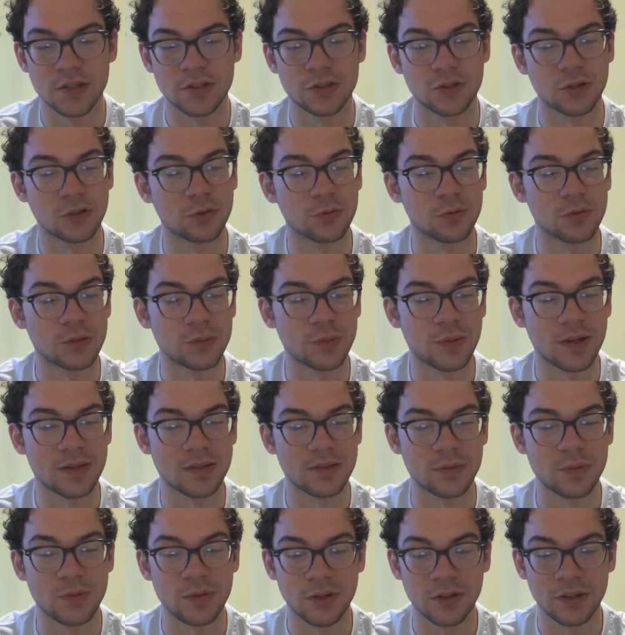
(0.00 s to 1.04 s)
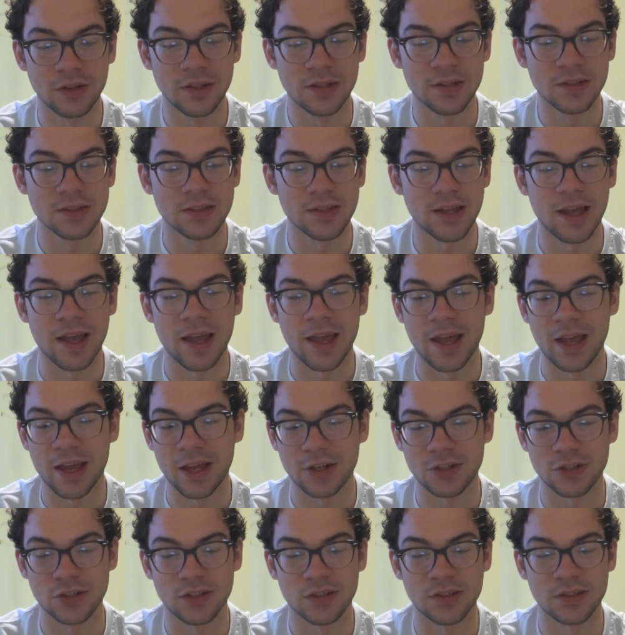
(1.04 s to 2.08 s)
Certain responsibilities,
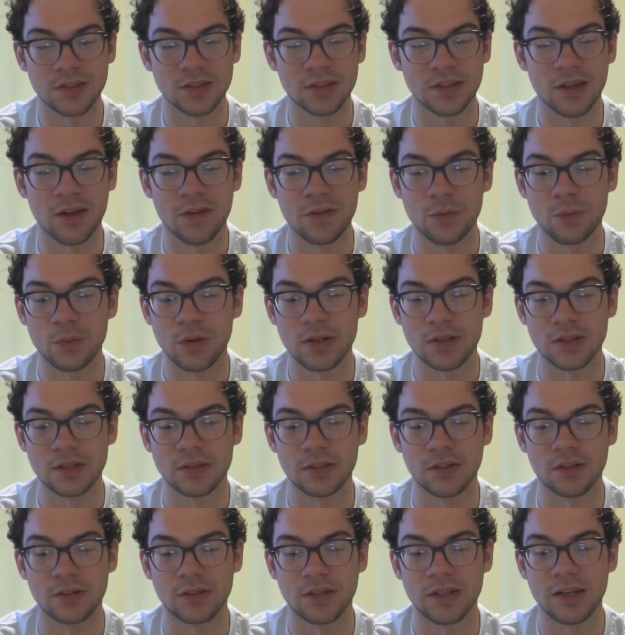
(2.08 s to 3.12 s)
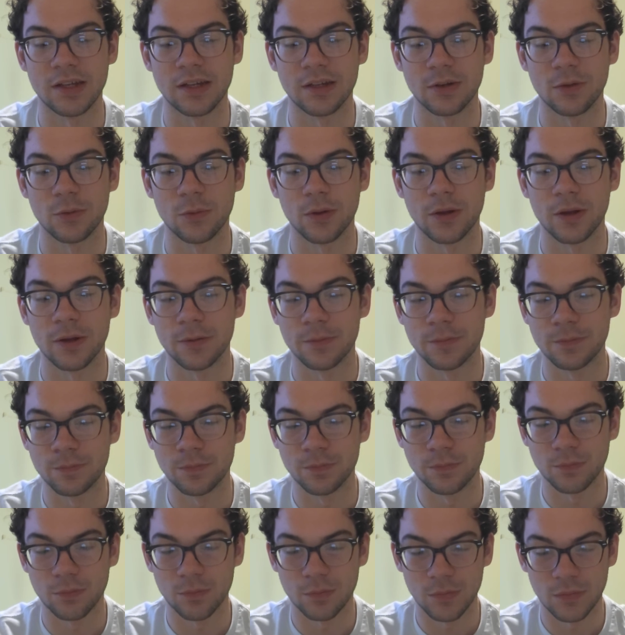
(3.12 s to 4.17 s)
actions of the president are taken away.
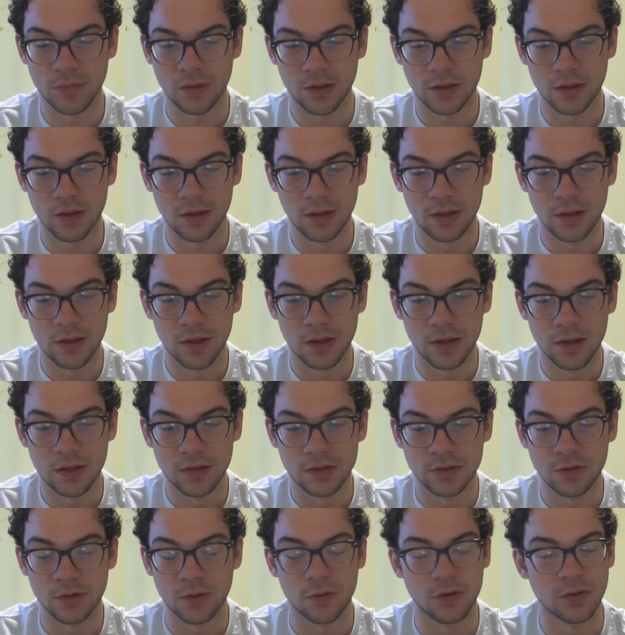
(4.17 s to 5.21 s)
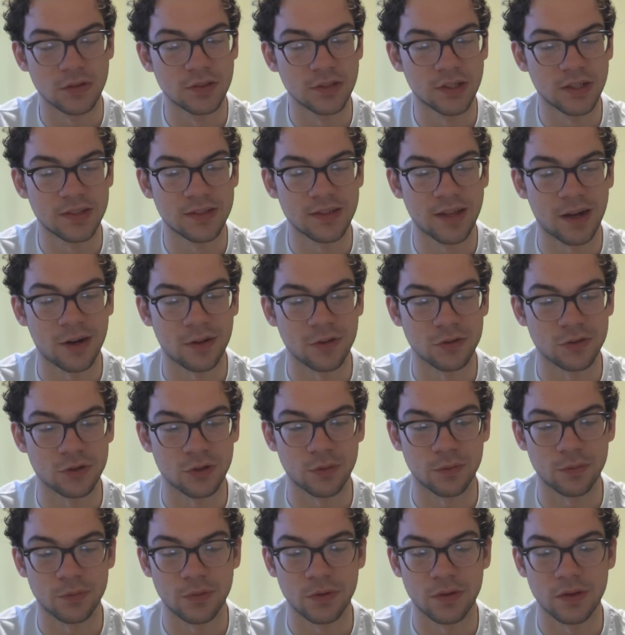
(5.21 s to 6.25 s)
So let's look at Donald
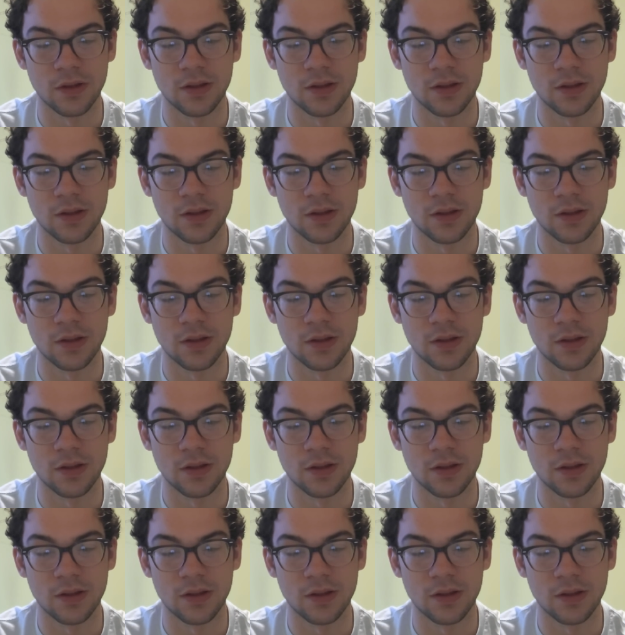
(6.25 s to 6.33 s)
Trump.